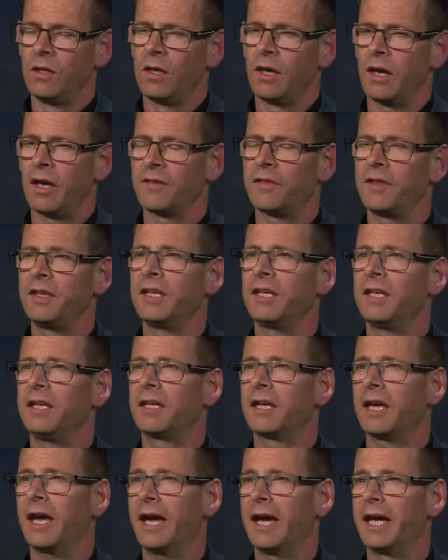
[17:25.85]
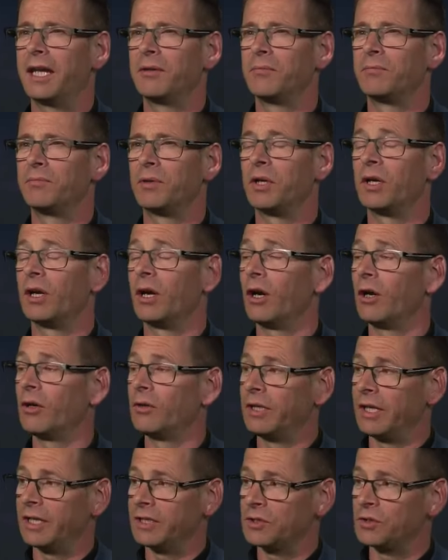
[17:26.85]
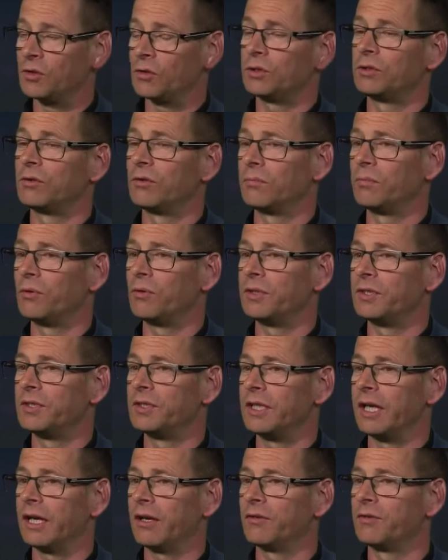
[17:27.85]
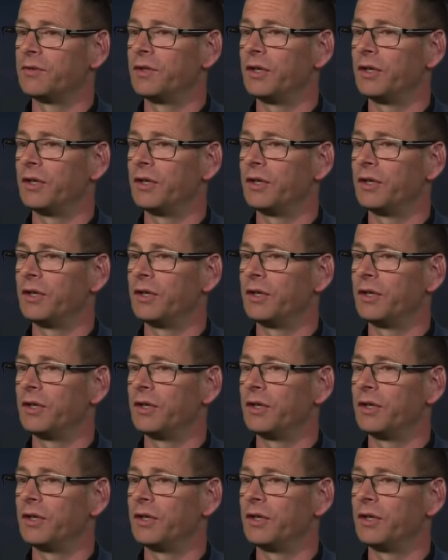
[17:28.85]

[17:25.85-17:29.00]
I think he can, but only, as Joshua pointed out,